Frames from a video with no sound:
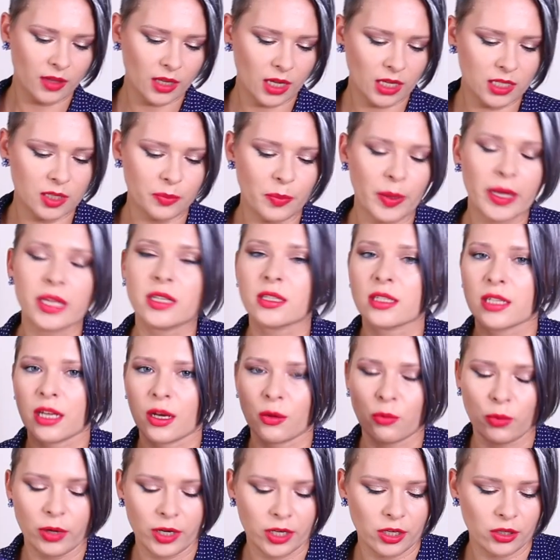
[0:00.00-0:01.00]
it depends
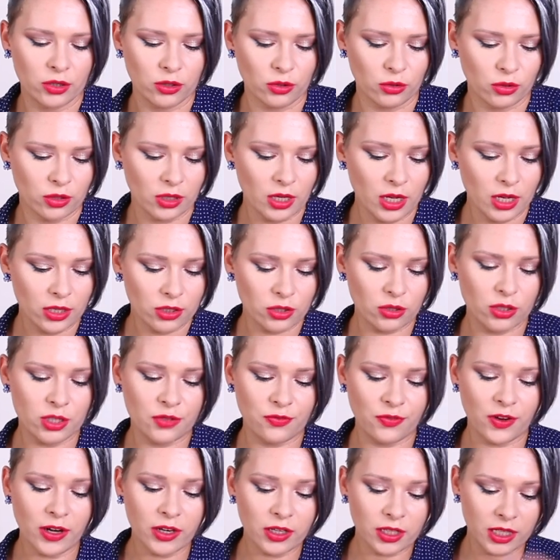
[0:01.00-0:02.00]
like where you look so
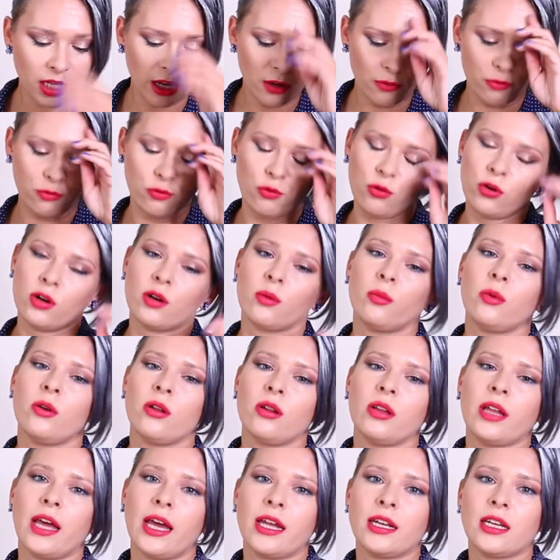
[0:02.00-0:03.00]
it's fairly
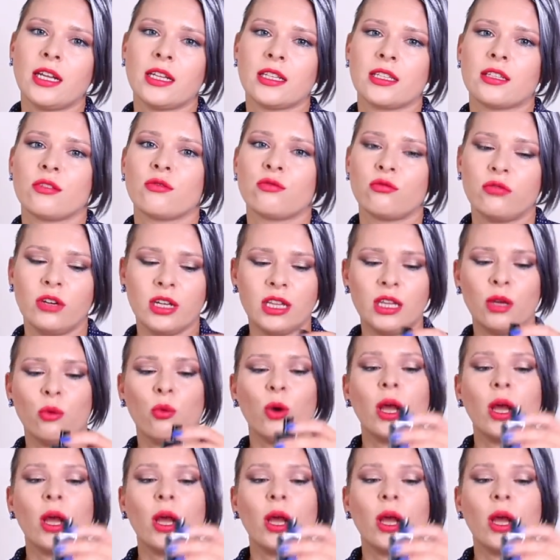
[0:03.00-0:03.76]
affordable and it's really